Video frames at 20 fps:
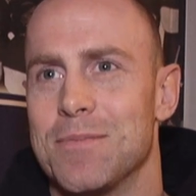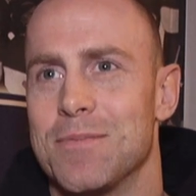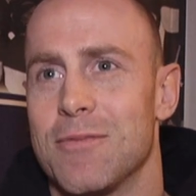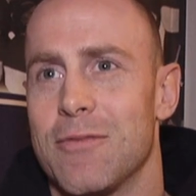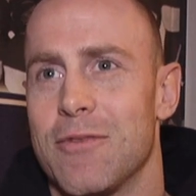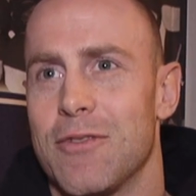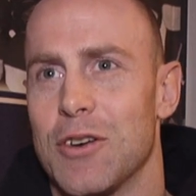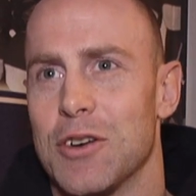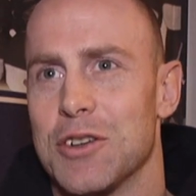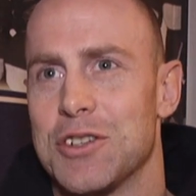
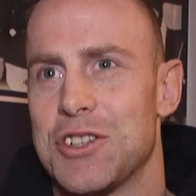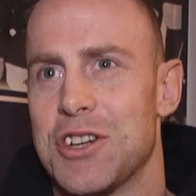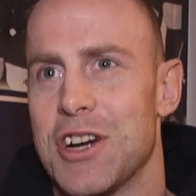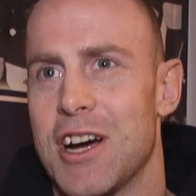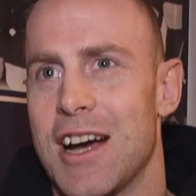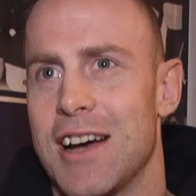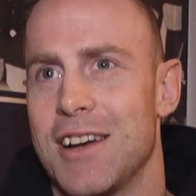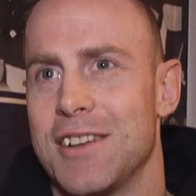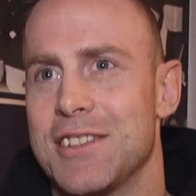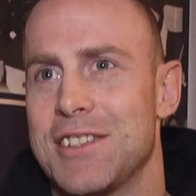First
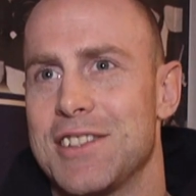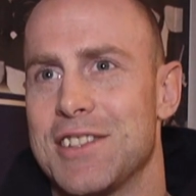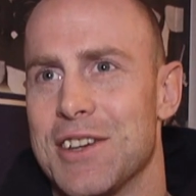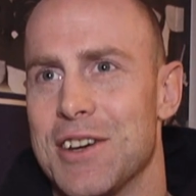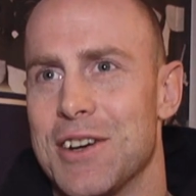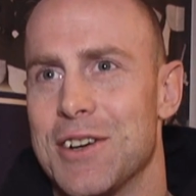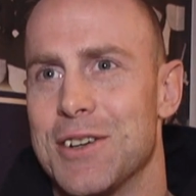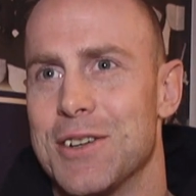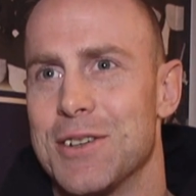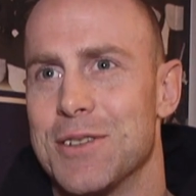child,
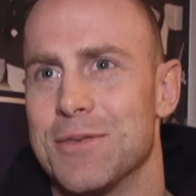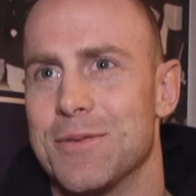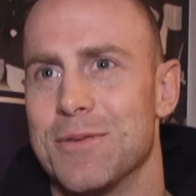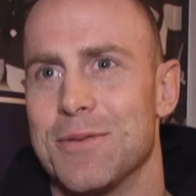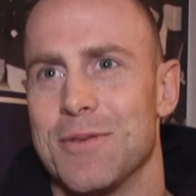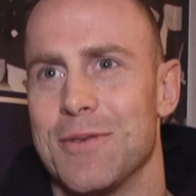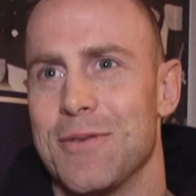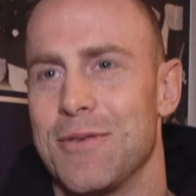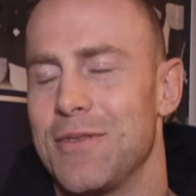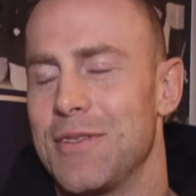
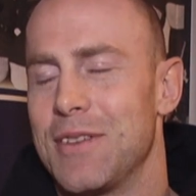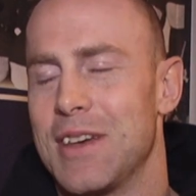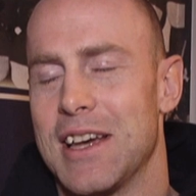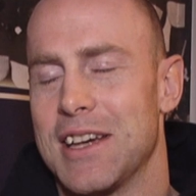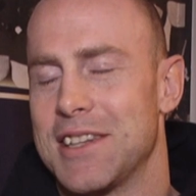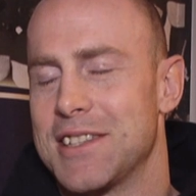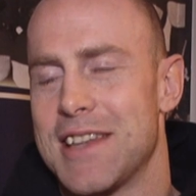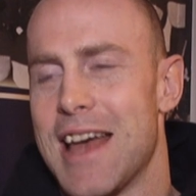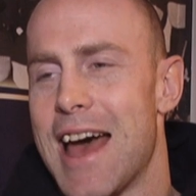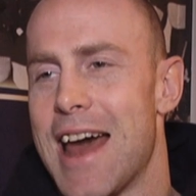so
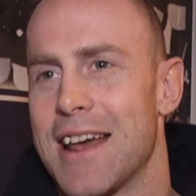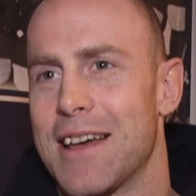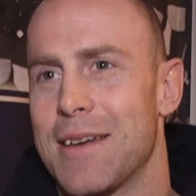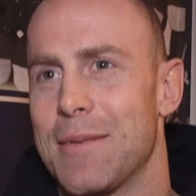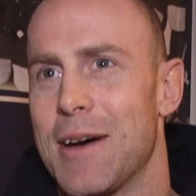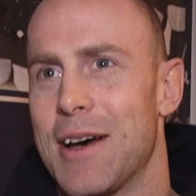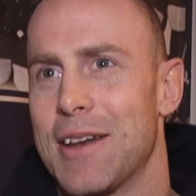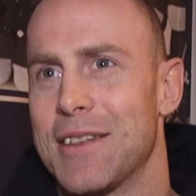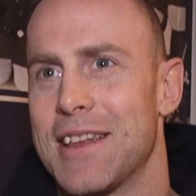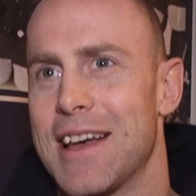ecstatic
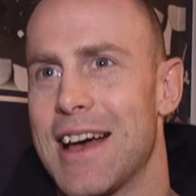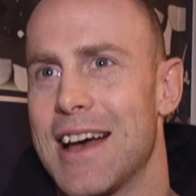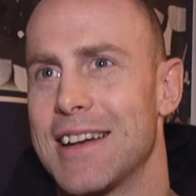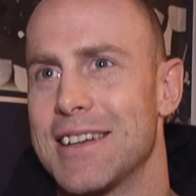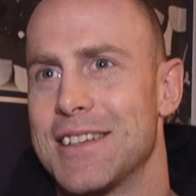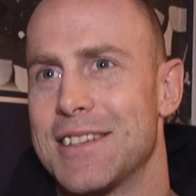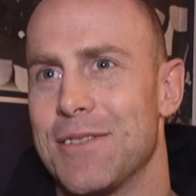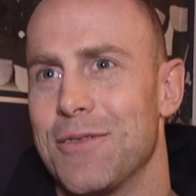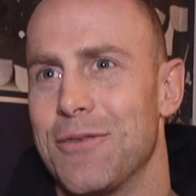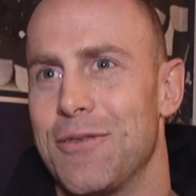about that.
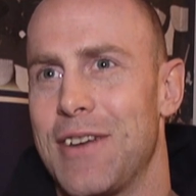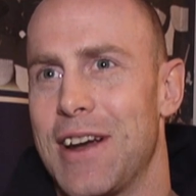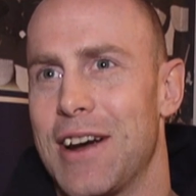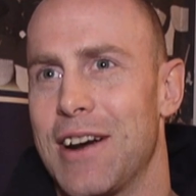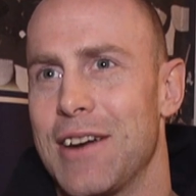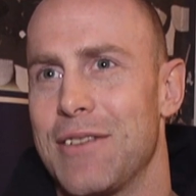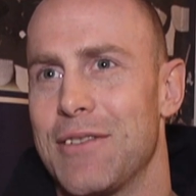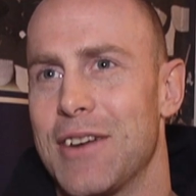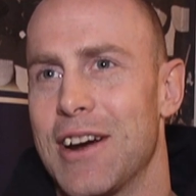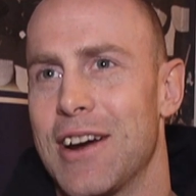Just
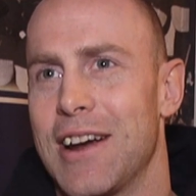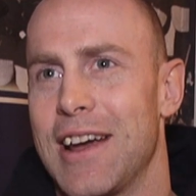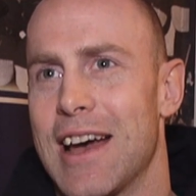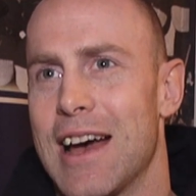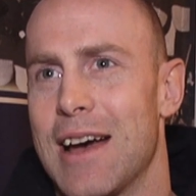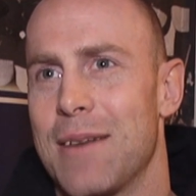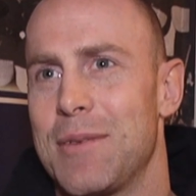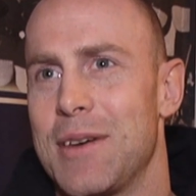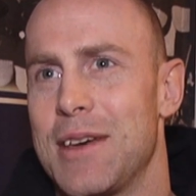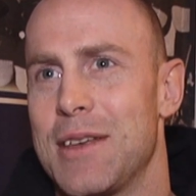very, very
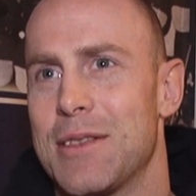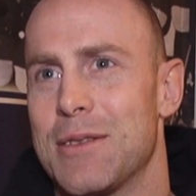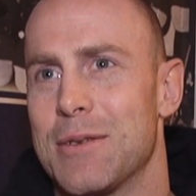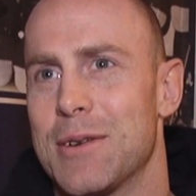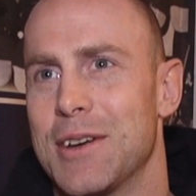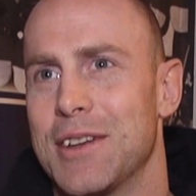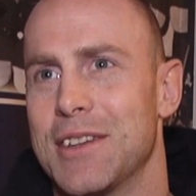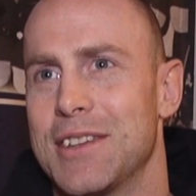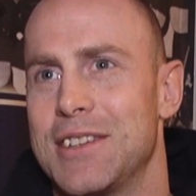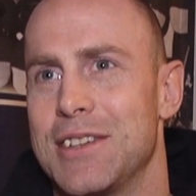happy,
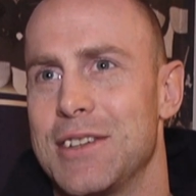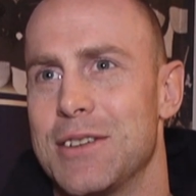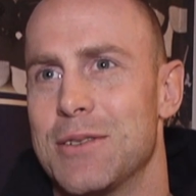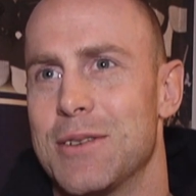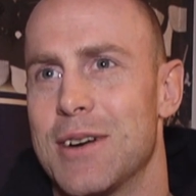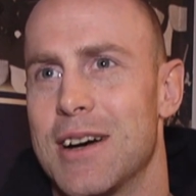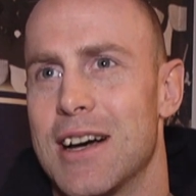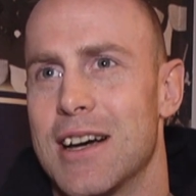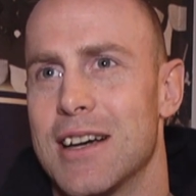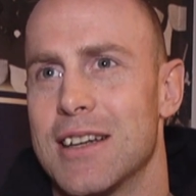thrilled
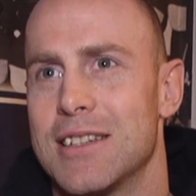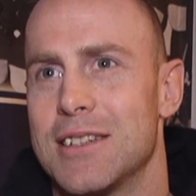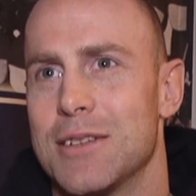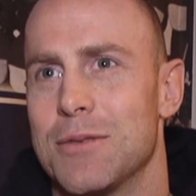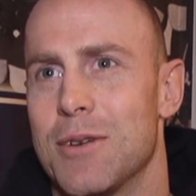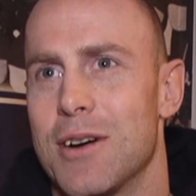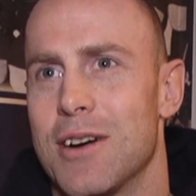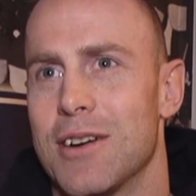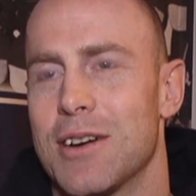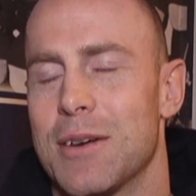to
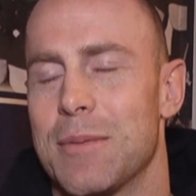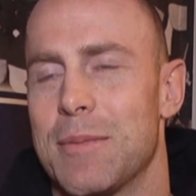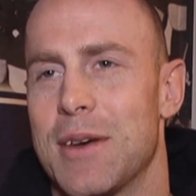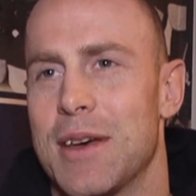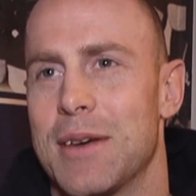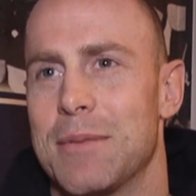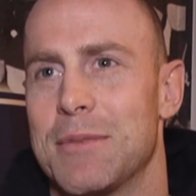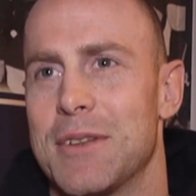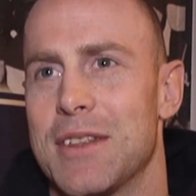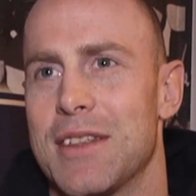welcome
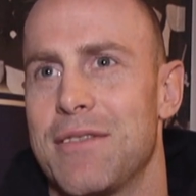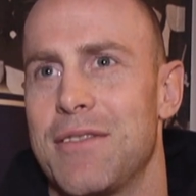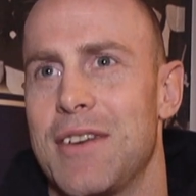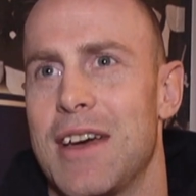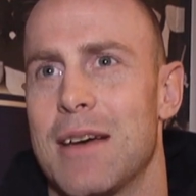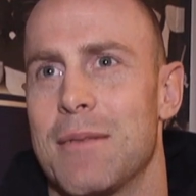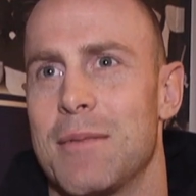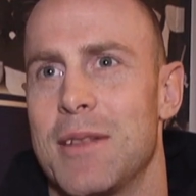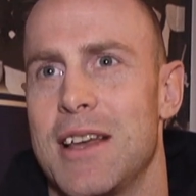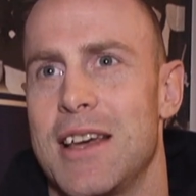him to the
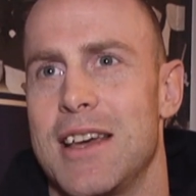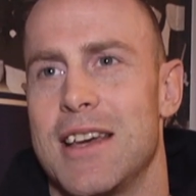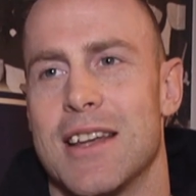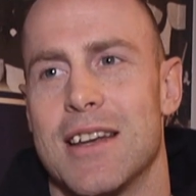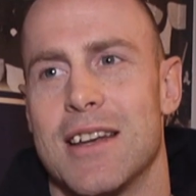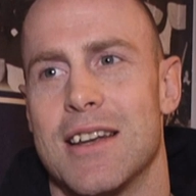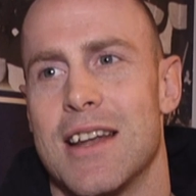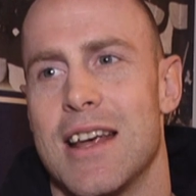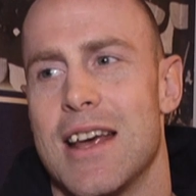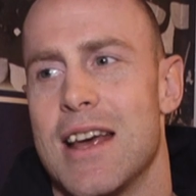family,
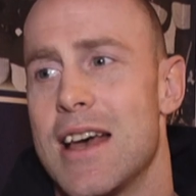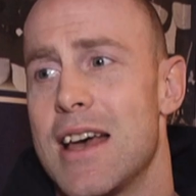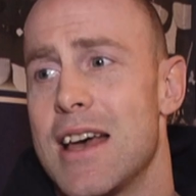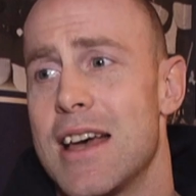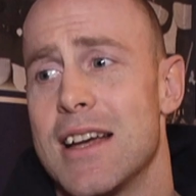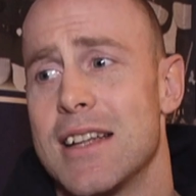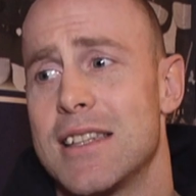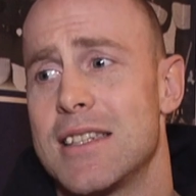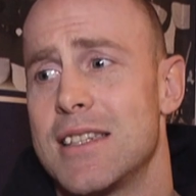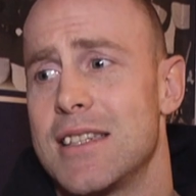and
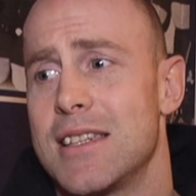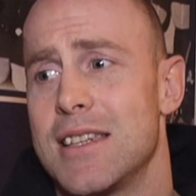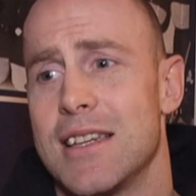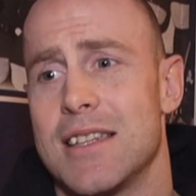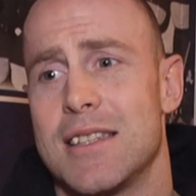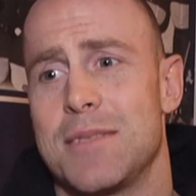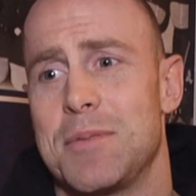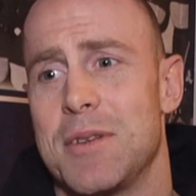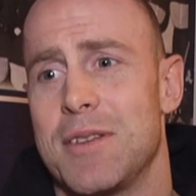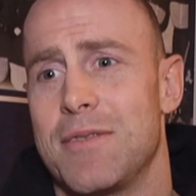
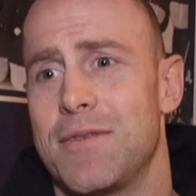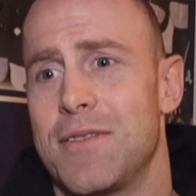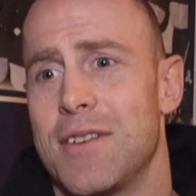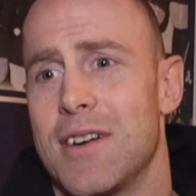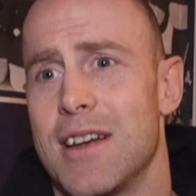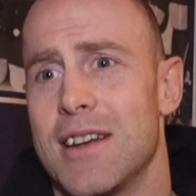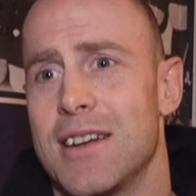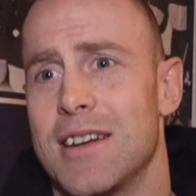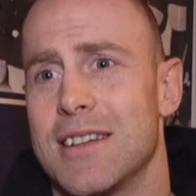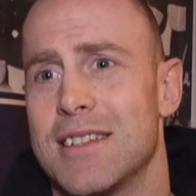it's been
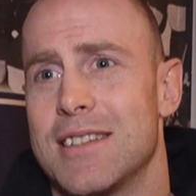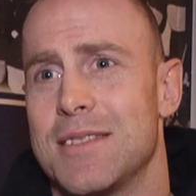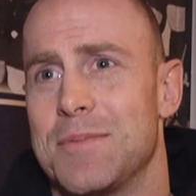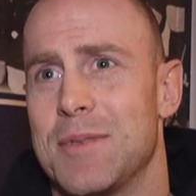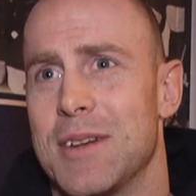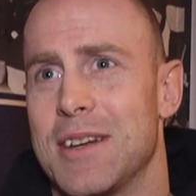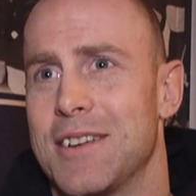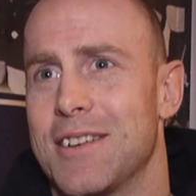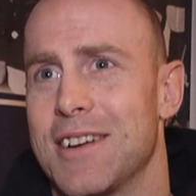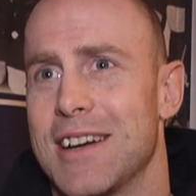fun. It's
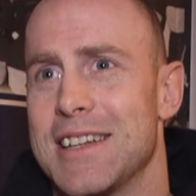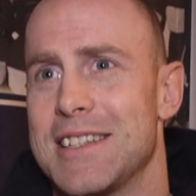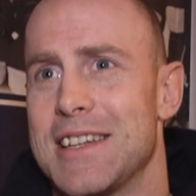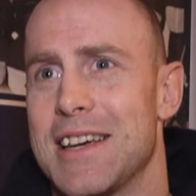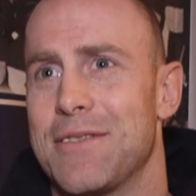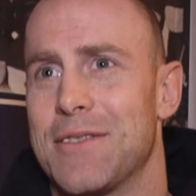been crazy.